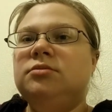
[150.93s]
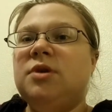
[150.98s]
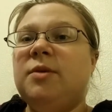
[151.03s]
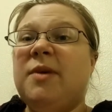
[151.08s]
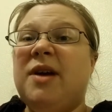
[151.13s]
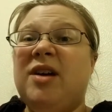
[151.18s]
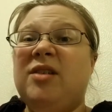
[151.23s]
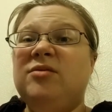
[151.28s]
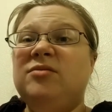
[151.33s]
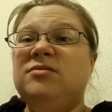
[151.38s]

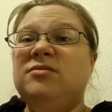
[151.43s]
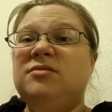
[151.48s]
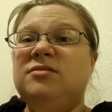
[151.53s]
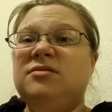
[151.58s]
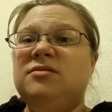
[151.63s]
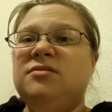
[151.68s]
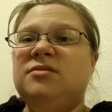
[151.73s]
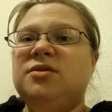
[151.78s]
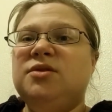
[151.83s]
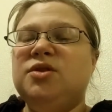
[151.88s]
About
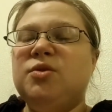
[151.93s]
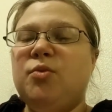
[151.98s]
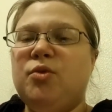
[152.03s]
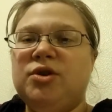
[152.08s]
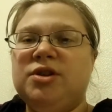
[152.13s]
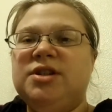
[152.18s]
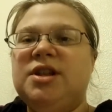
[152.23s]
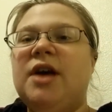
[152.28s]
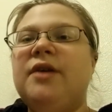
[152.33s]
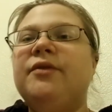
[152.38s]
some
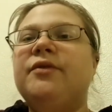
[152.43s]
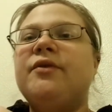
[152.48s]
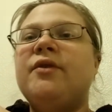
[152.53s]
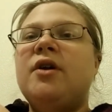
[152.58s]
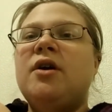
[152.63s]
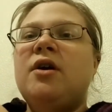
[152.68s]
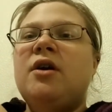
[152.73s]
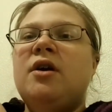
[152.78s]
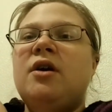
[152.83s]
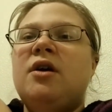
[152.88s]
more stuff.
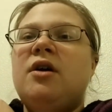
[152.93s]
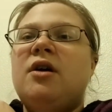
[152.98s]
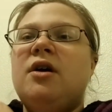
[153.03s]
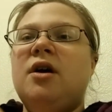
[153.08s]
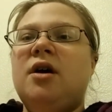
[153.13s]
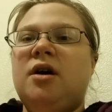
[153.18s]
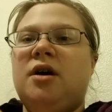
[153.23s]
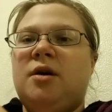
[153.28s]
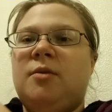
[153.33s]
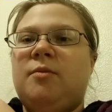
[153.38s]

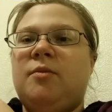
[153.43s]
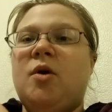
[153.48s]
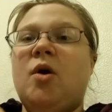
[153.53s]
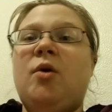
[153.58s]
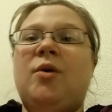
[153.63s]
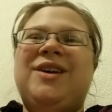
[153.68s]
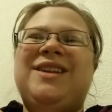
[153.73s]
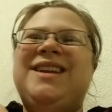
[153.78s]
Oh,